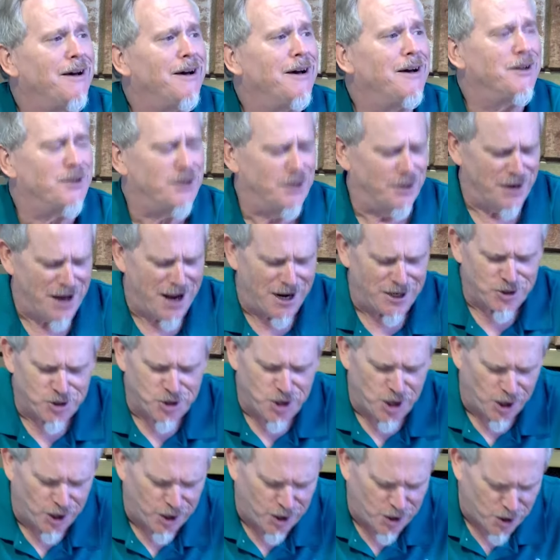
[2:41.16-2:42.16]
Do not
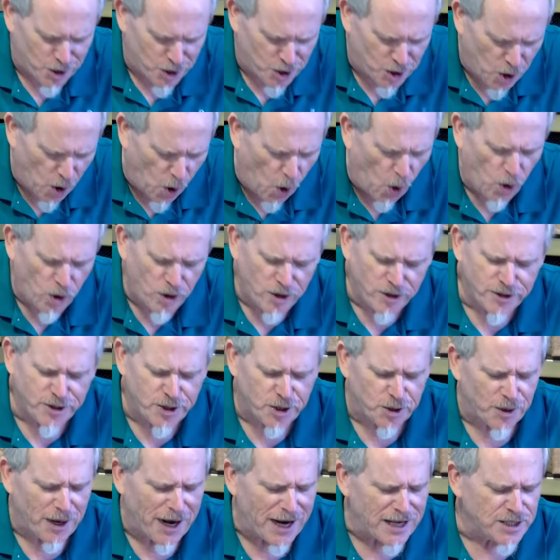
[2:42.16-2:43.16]
share your goals,
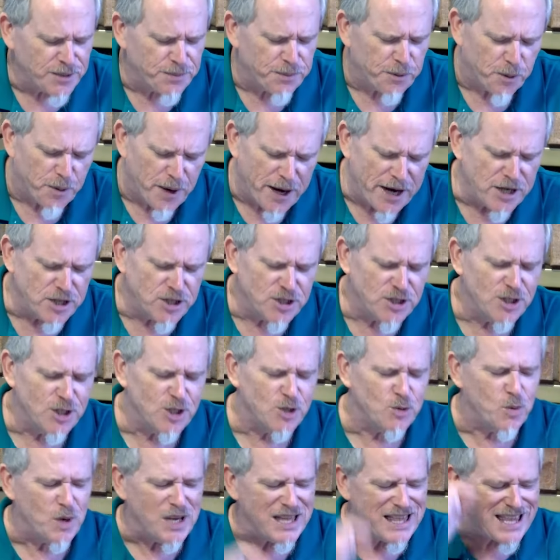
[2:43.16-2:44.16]
your aspirations
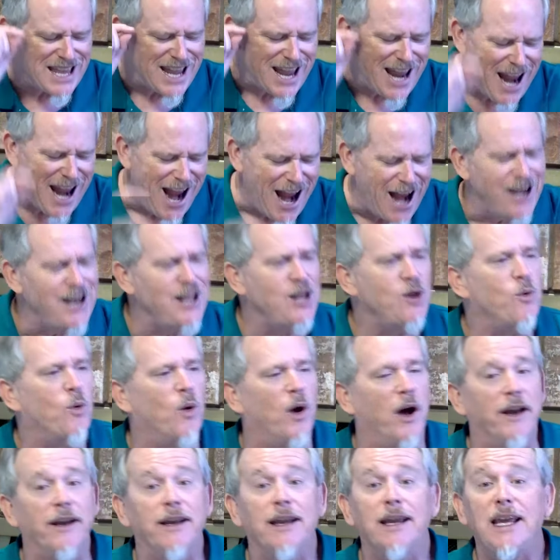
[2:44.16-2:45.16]
with
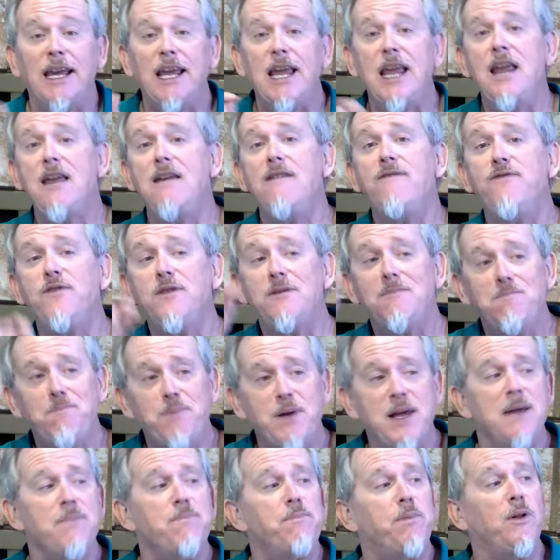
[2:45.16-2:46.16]
anyone, even
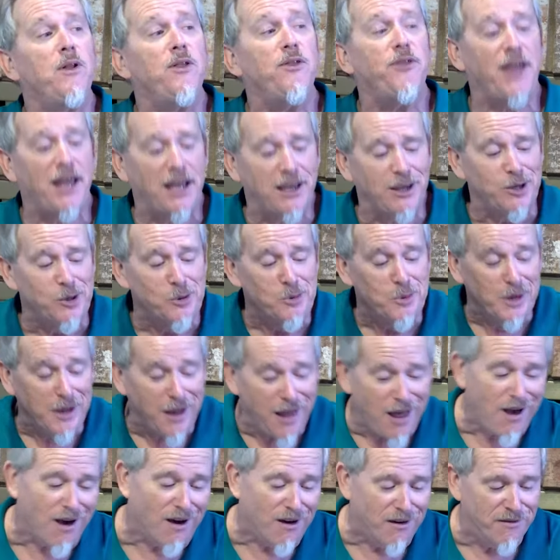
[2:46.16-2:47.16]
people that you
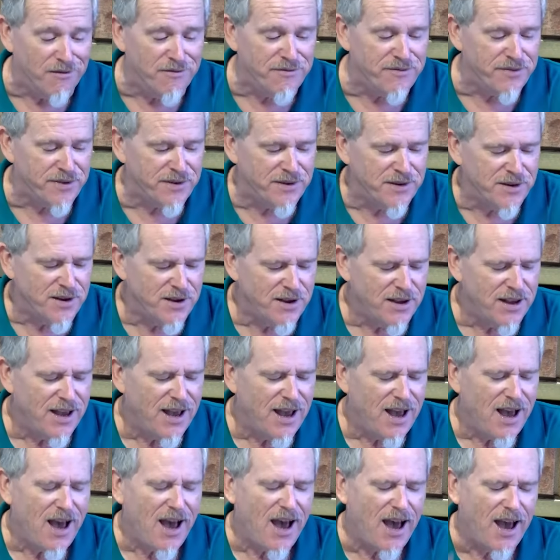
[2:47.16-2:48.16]
love,
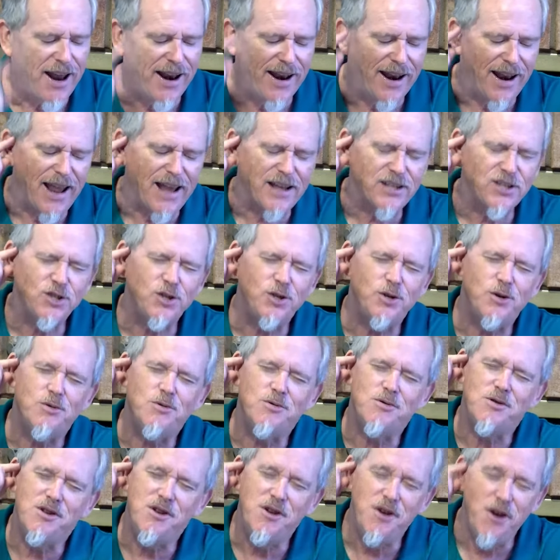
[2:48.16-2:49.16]
unless you
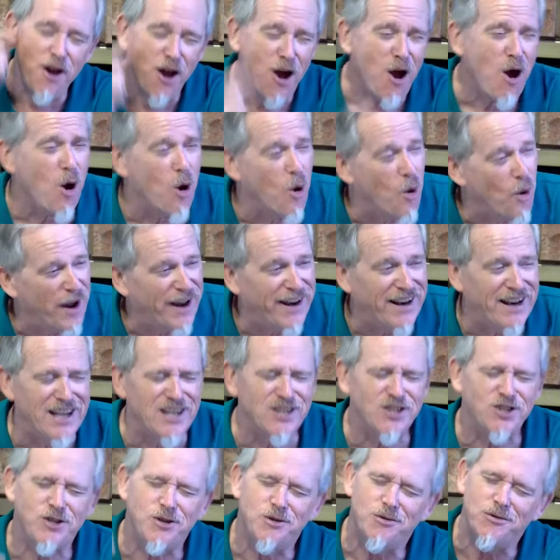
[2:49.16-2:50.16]
know,
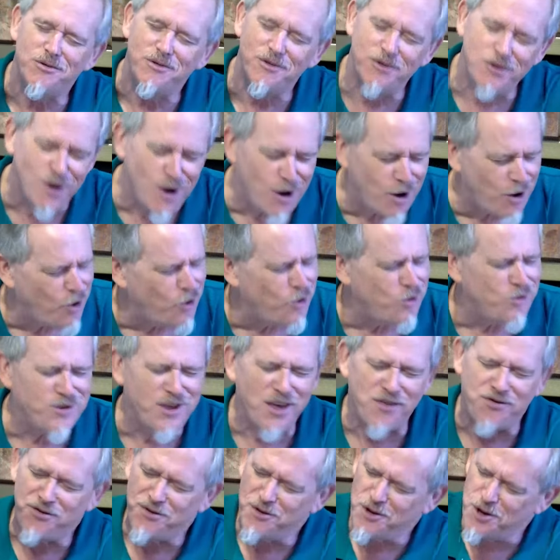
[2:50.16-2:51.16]
unless you know
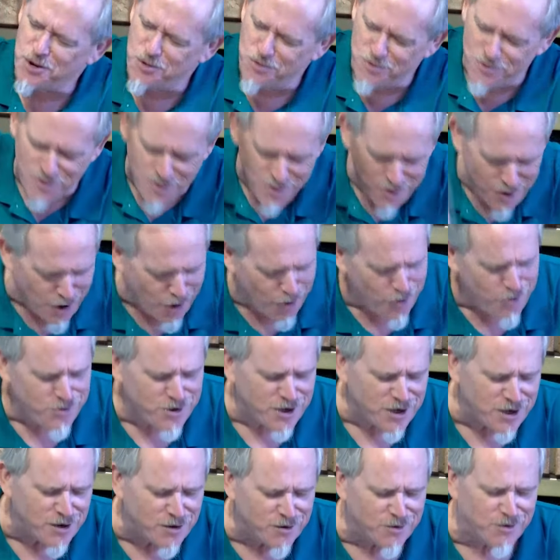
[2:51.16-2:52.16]
that you know
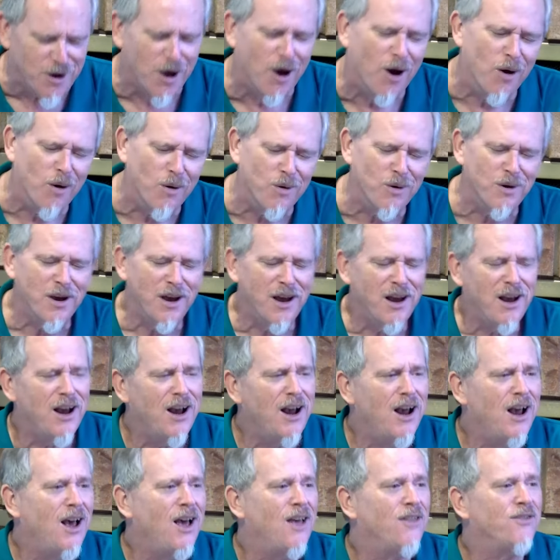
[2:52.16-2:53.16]
that you know
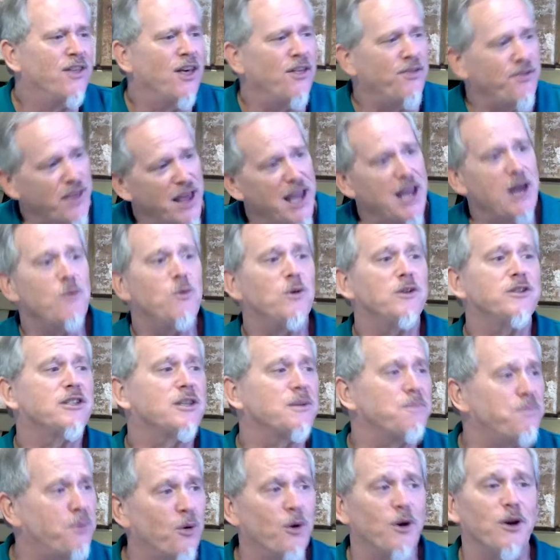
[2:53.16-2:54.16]
that they will
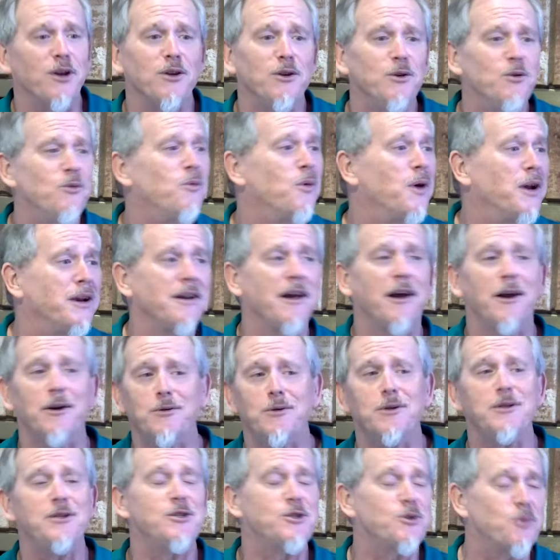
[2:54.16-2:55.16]
support you
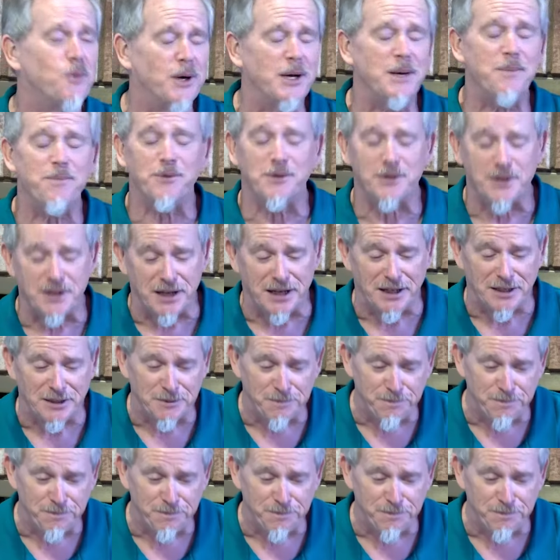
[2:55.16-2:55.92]
120%.